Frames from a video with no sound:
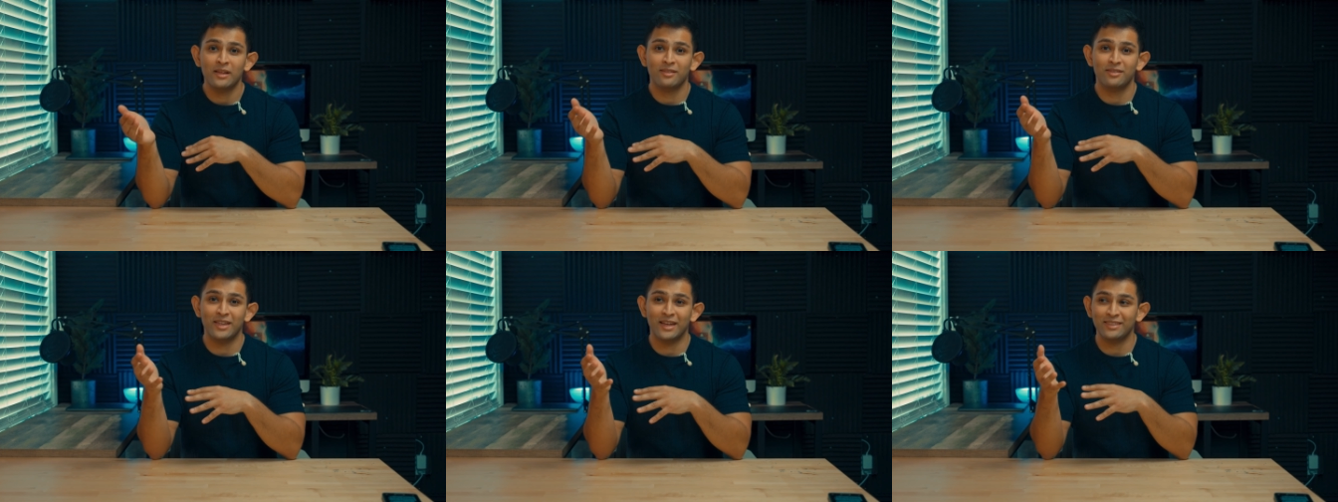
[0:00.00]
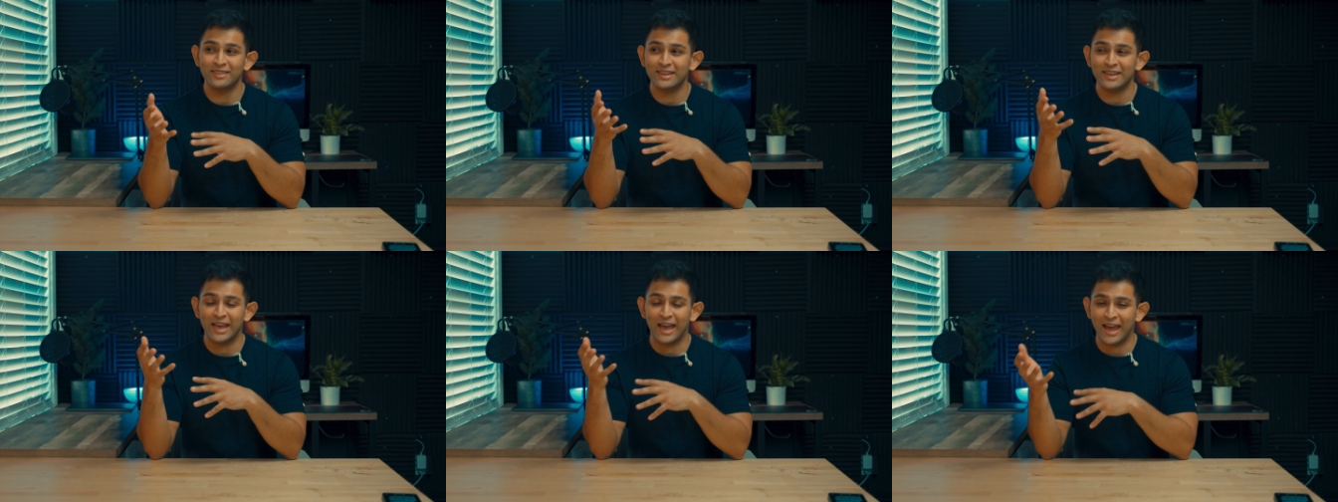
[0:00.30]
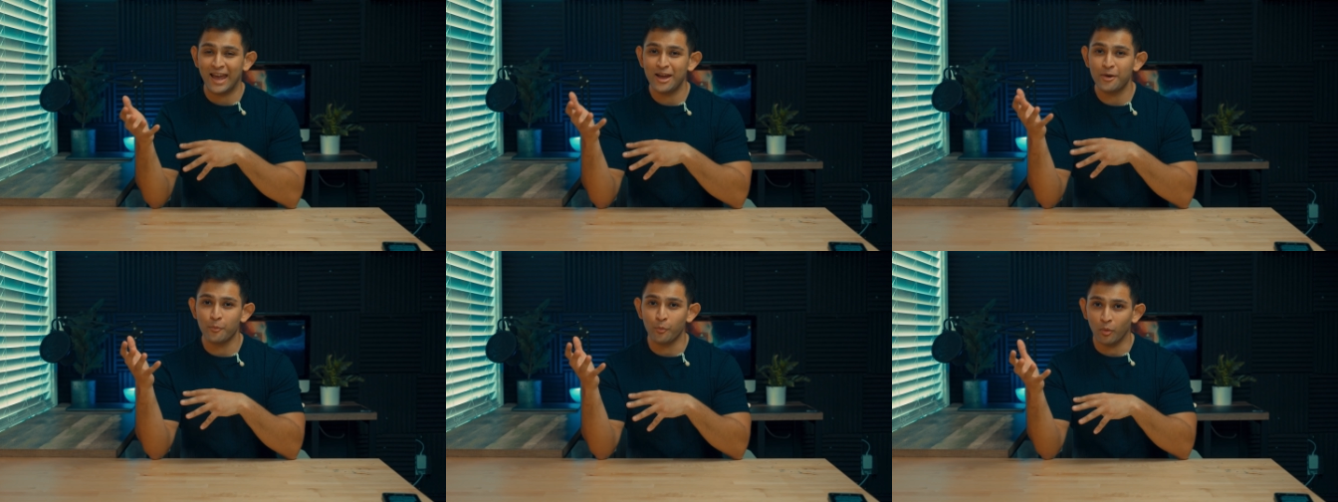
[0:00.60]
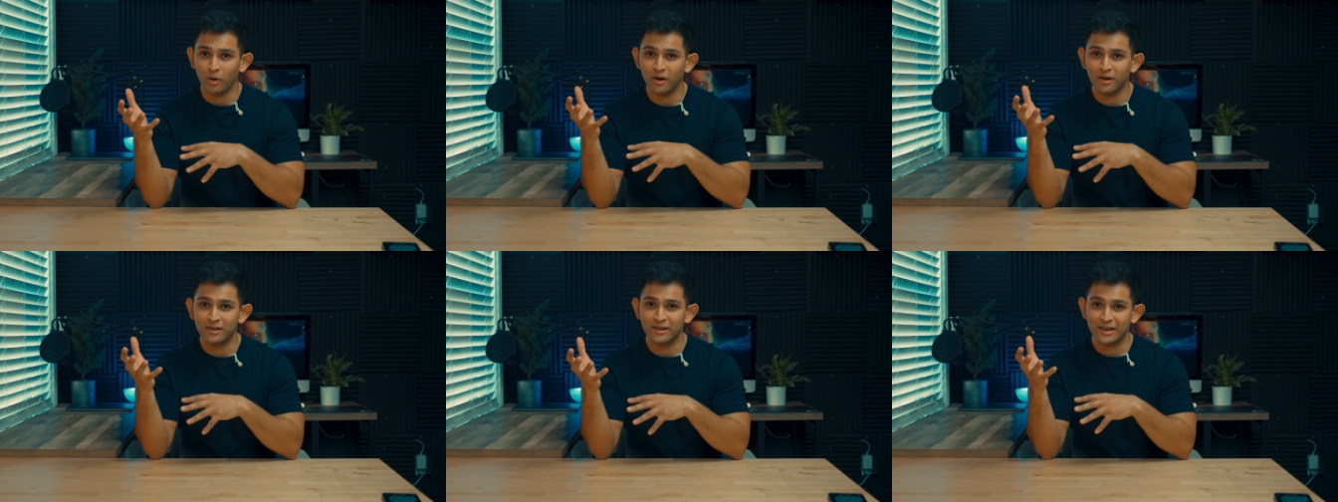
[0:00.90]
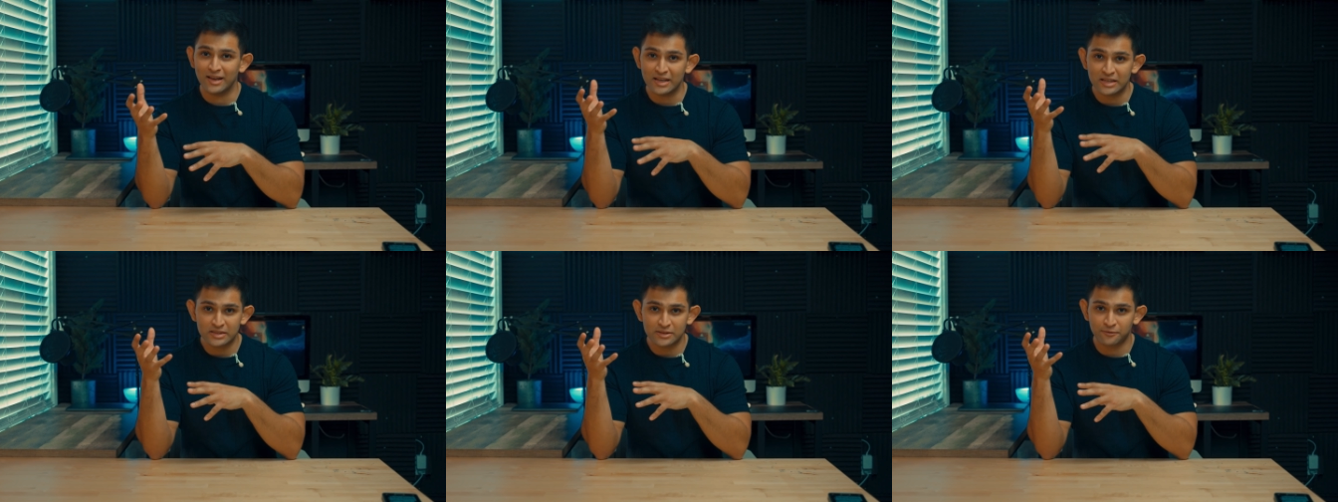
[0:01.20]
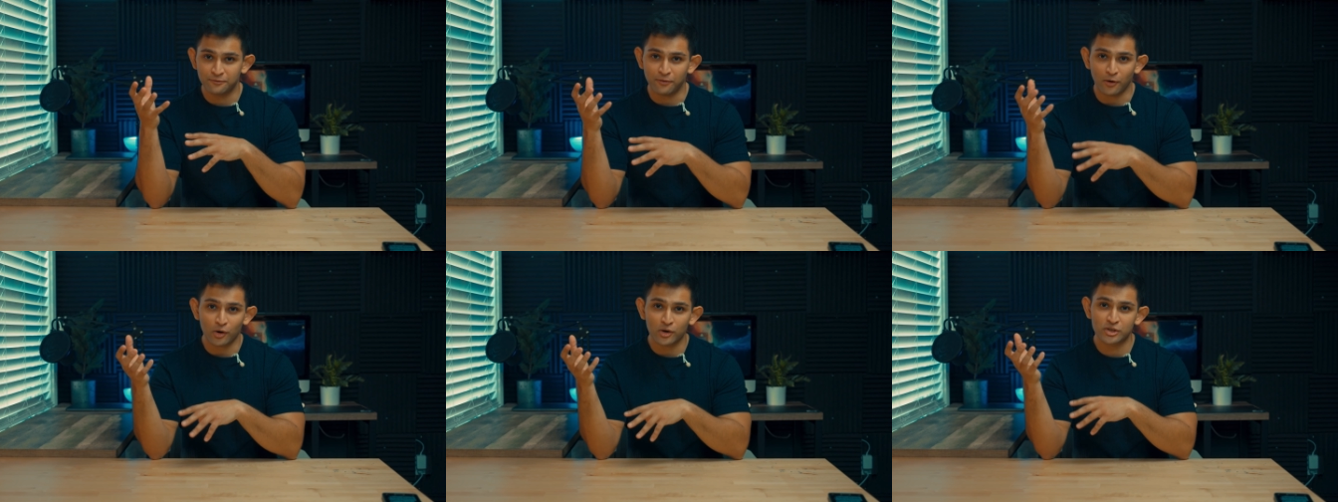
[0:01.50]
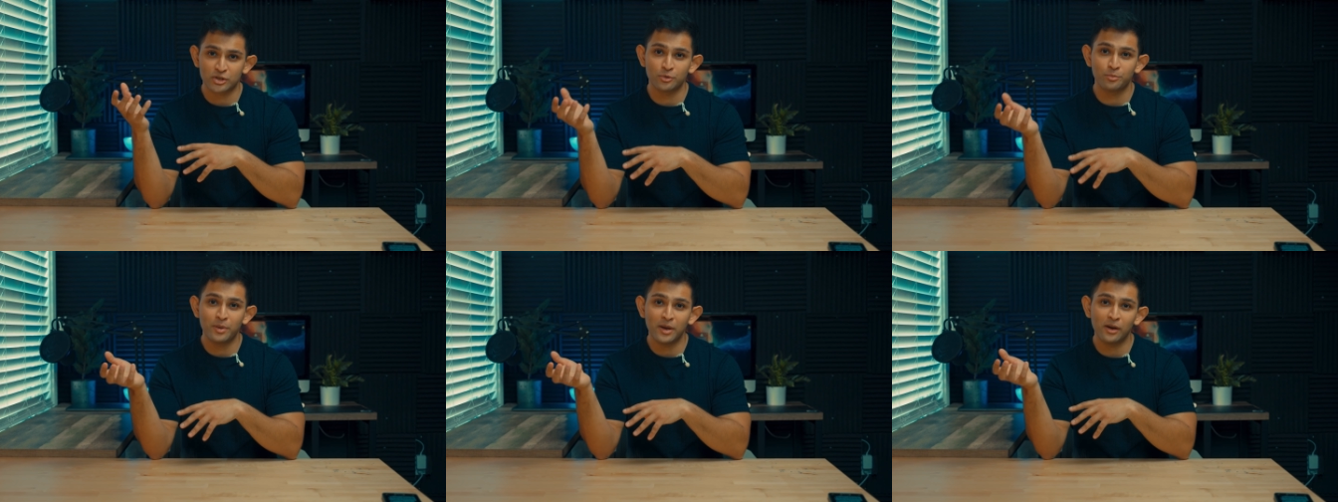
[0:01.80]
then the A1 is far
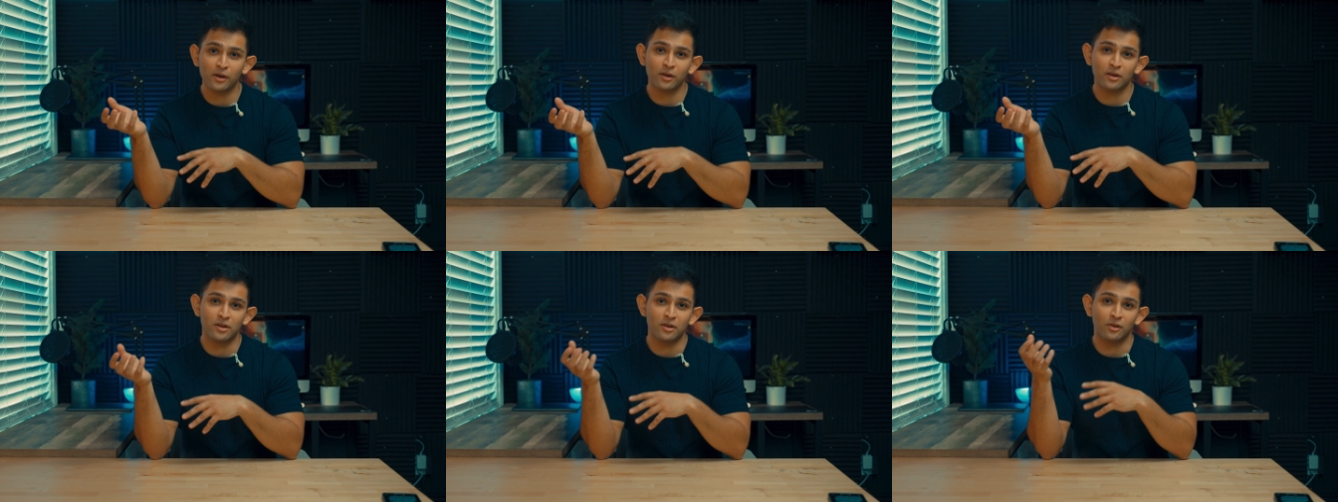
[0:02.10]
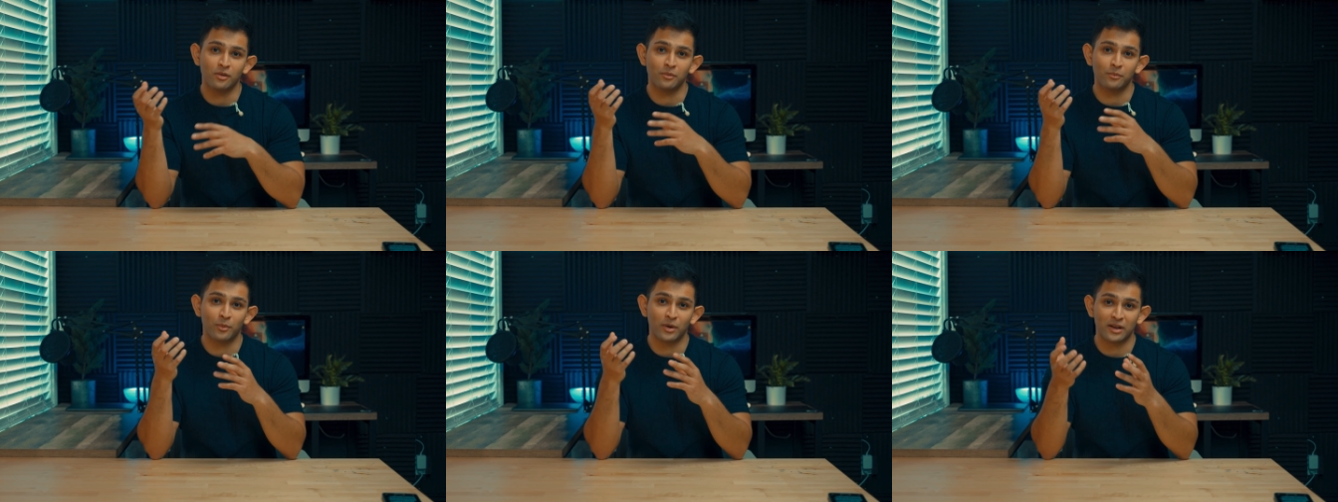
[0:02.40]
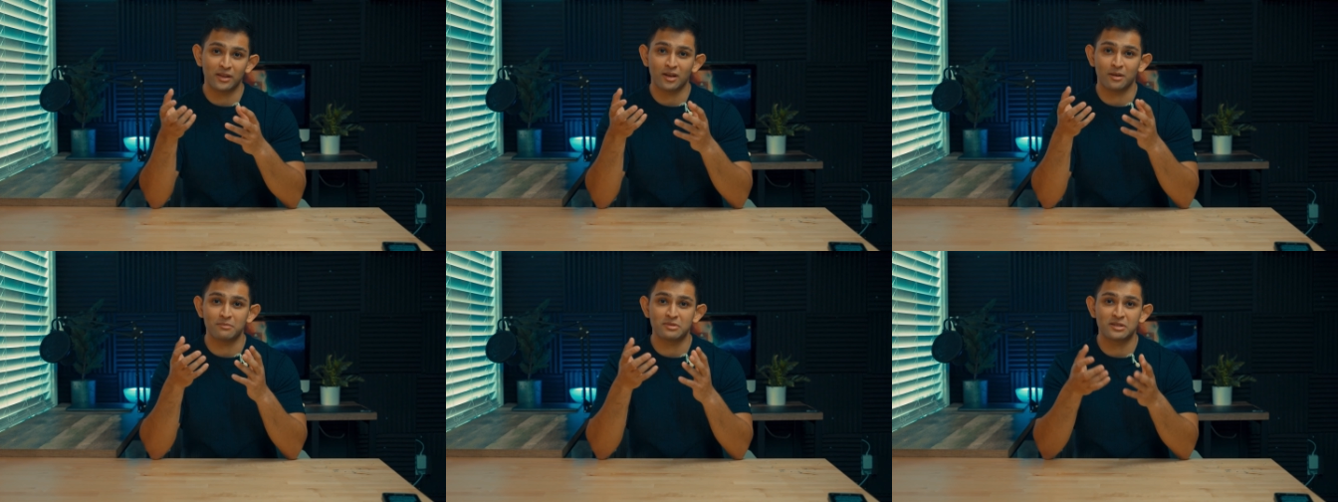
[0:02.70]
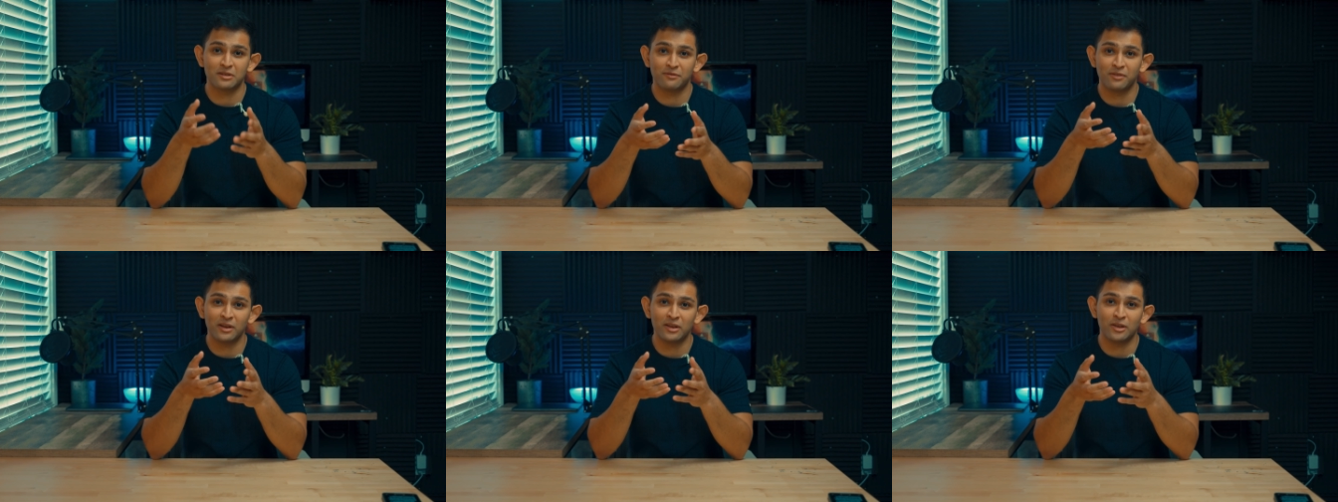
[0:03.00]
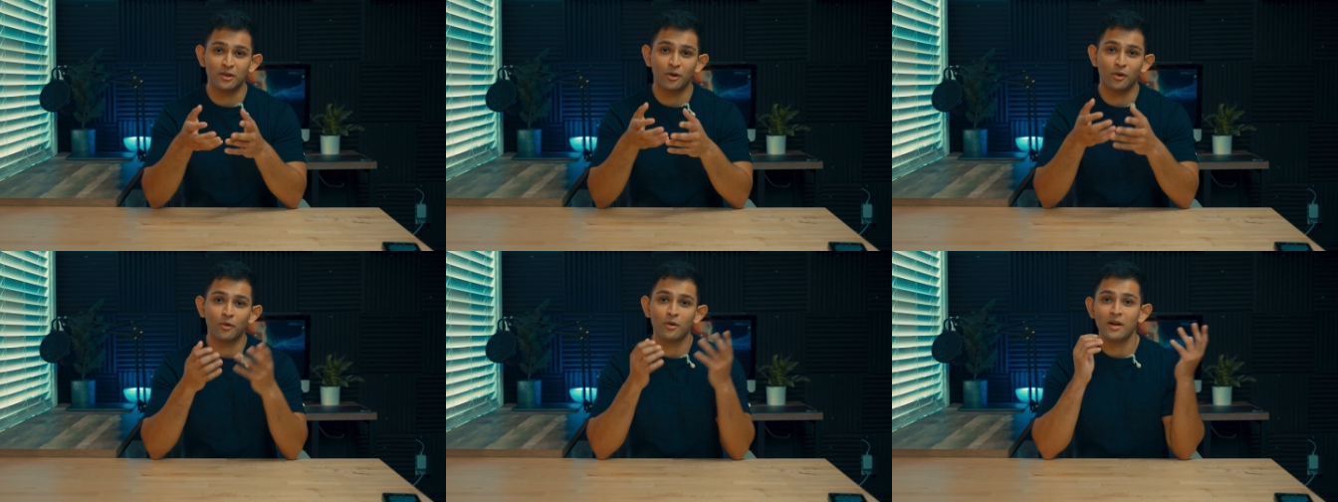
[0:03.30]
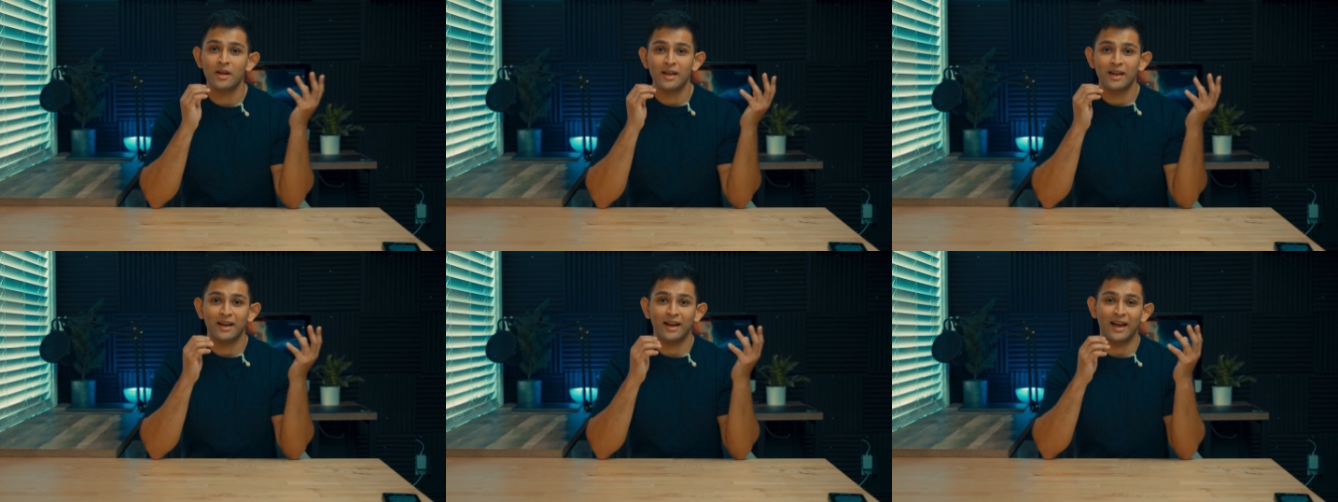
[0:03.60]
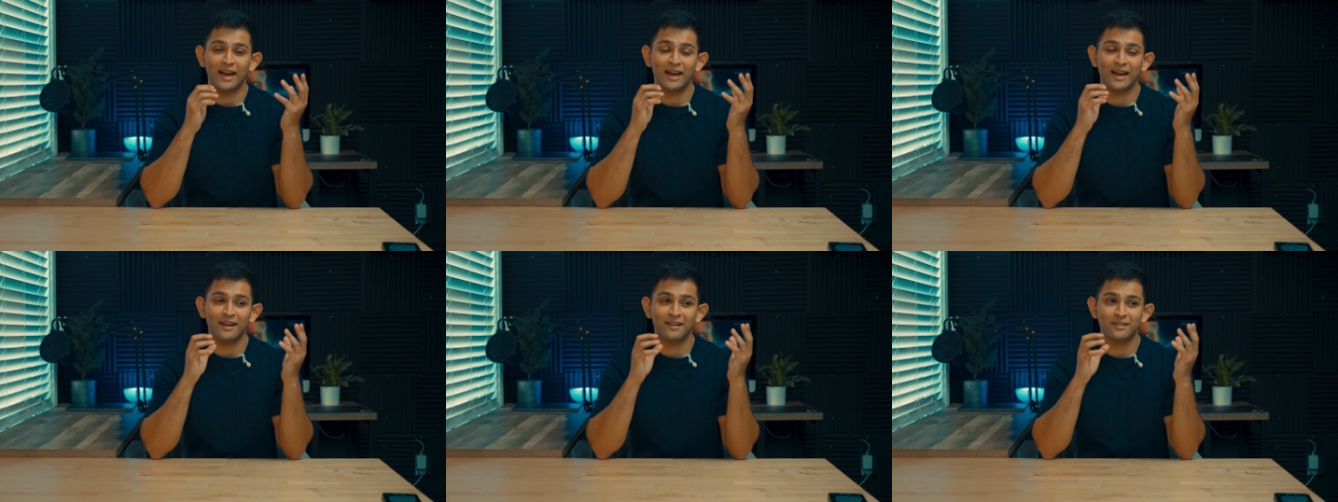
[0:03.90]
superior when it comes to video.
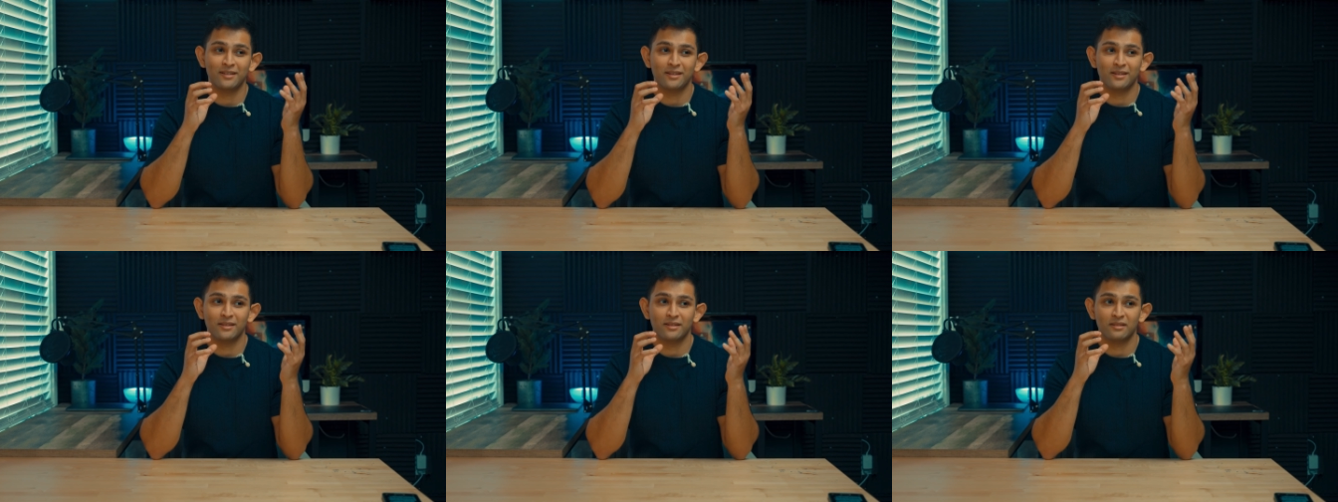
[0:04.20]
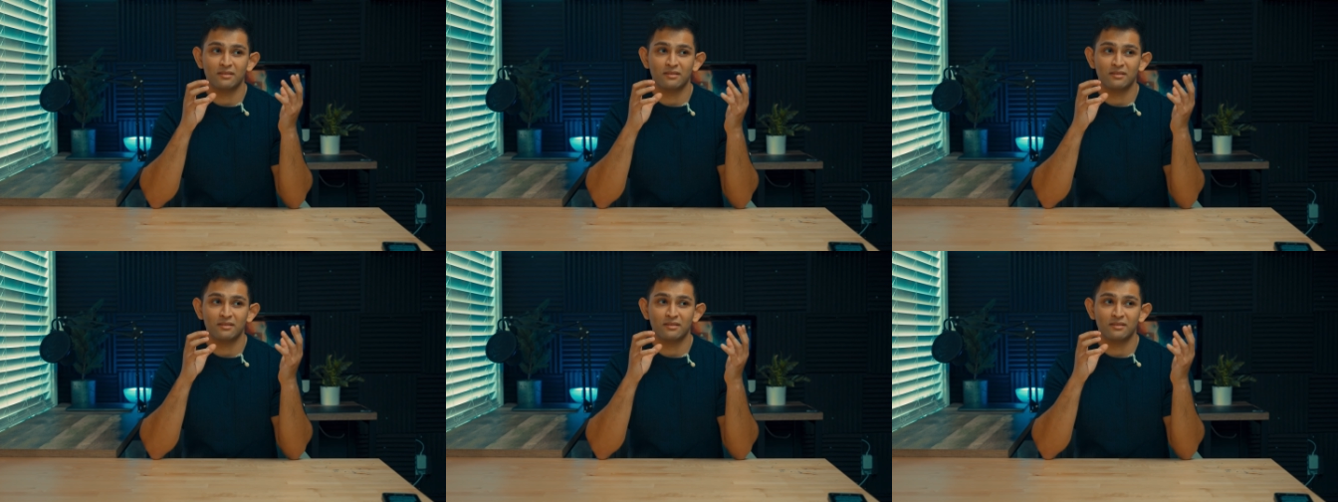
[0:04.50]
And